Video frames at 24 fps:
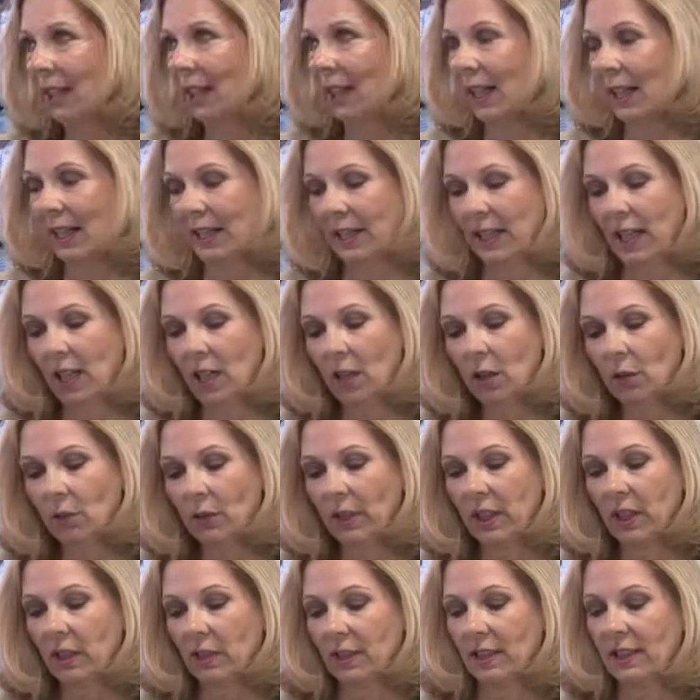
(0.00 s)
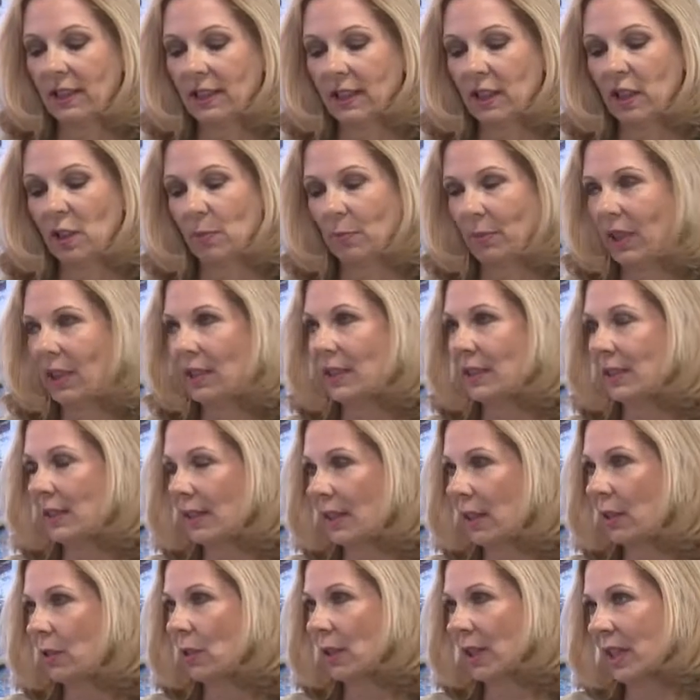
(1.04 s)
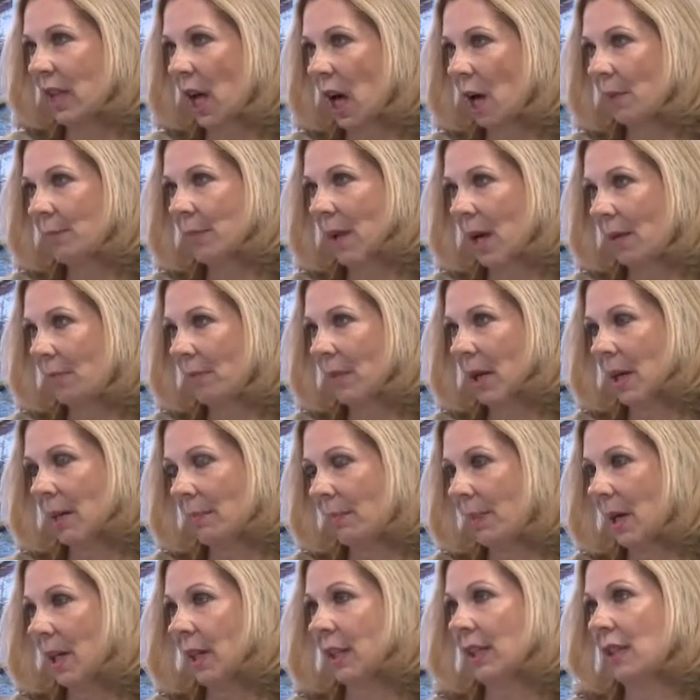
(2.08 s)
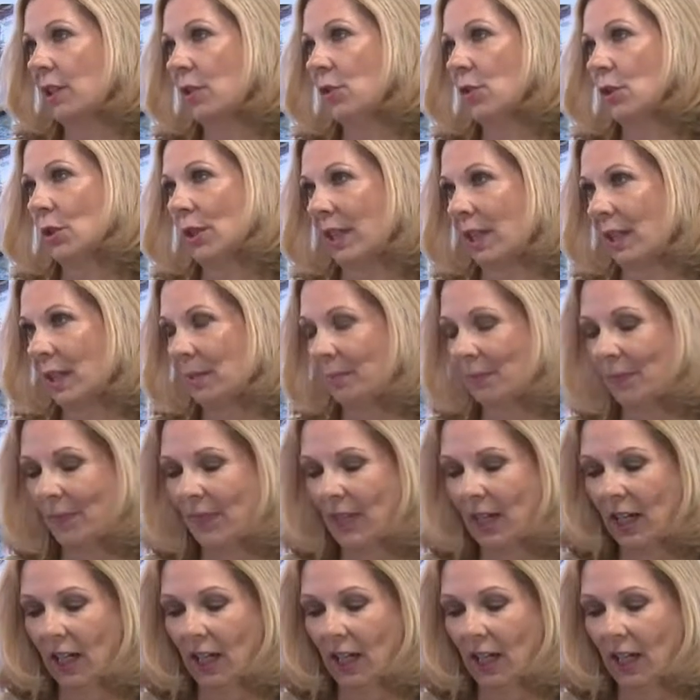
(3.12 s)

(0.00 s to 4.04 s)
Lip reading: And now we can see the prices are going up, up, up each time.